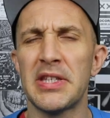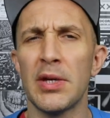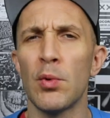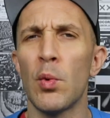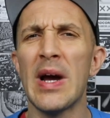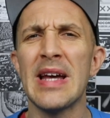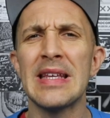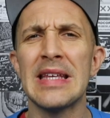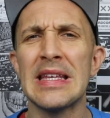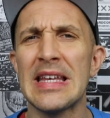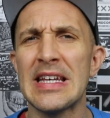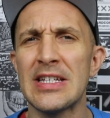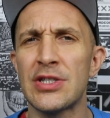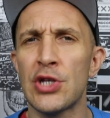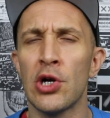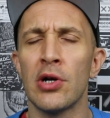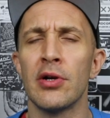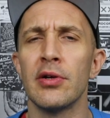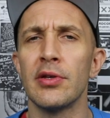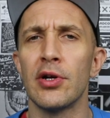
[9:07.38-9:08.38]
But the way that they
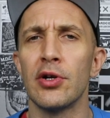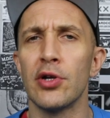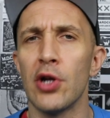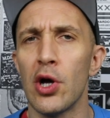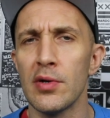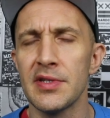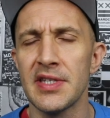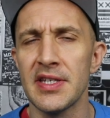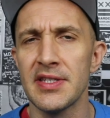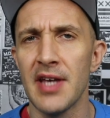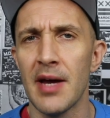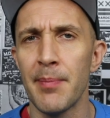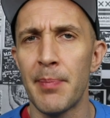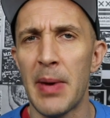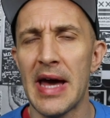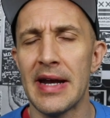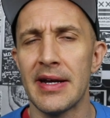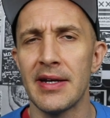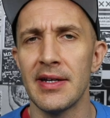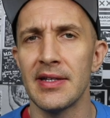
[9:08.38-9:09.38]
turn their noses up
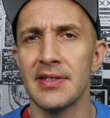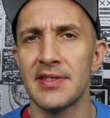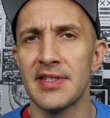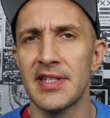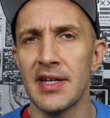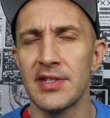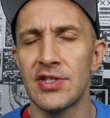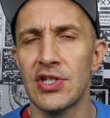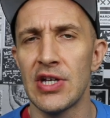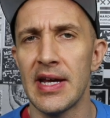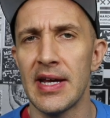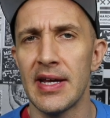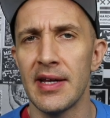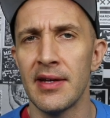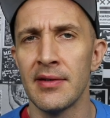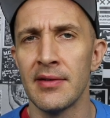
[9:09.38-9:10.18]
at it in such a